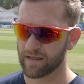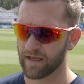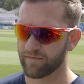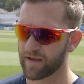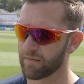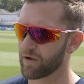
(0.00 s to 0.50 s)

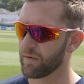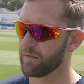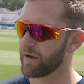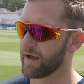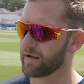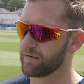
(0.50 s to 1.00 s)
They've kept coming
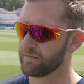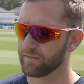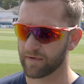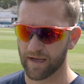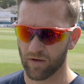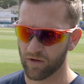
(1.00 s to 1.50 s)
back,
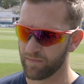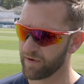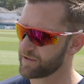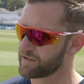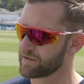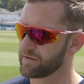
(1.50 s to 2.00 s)
get on the
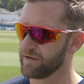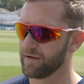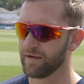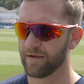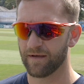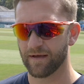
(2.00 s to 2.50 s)
bus,
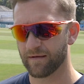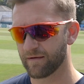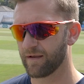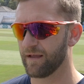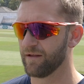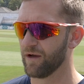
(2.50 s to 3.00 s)

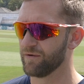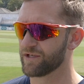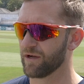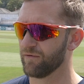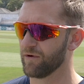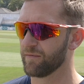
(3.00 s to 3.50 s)
get in the
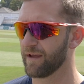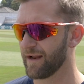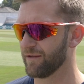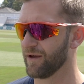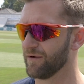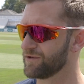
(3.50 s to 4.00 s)
hotel room, get
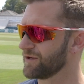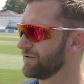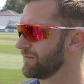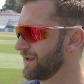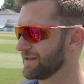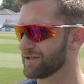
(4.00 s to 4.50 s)
out of the hotel
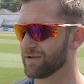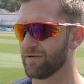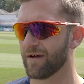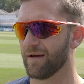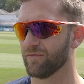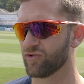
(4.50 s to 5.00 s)
room, get to the
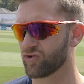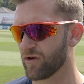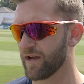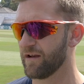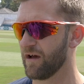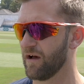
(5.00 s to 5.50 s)
ground,
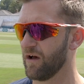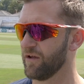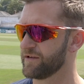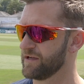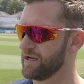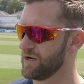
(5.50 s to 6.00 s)
train hard,
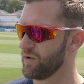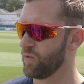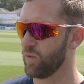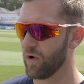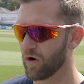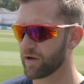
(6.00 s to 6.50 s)

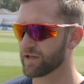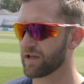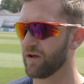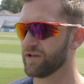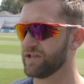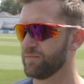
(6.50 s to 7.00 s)
work as
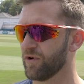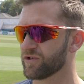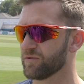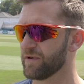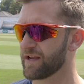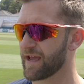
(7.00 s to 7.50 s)
hard as you
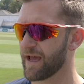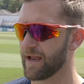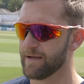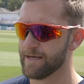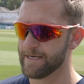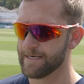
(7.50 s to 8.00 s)
possibly
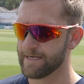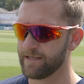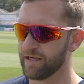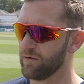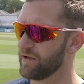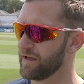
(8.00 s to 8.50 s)
can,
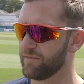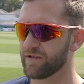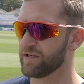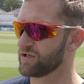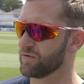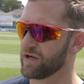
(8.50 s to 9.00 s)
deal with every
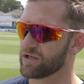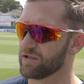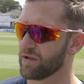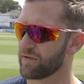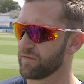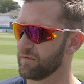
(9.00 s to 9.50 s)
situation
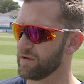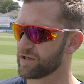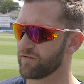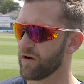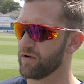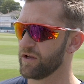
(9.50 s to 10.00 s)

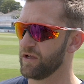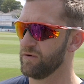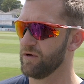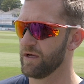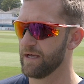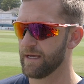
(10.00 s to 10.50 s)
that's thrown at you,
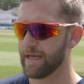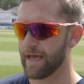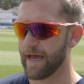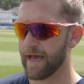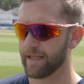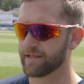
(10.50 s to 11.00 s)

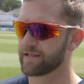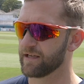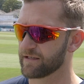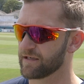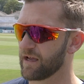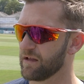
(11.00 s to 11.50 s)
and
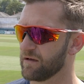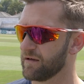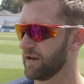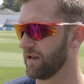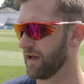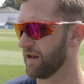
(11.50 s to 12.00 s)
stick together.
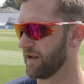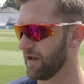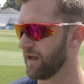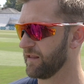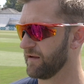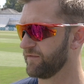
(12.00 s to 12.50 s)

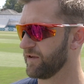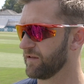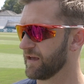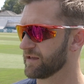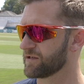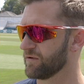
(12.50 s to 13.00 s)
And they've done
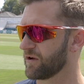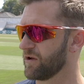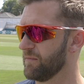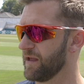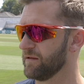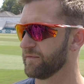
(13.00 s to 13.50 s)
that, so I
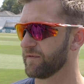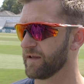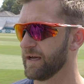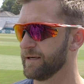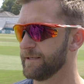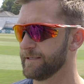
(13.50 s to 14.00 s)
commend them for
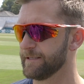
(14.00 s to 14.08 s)
that.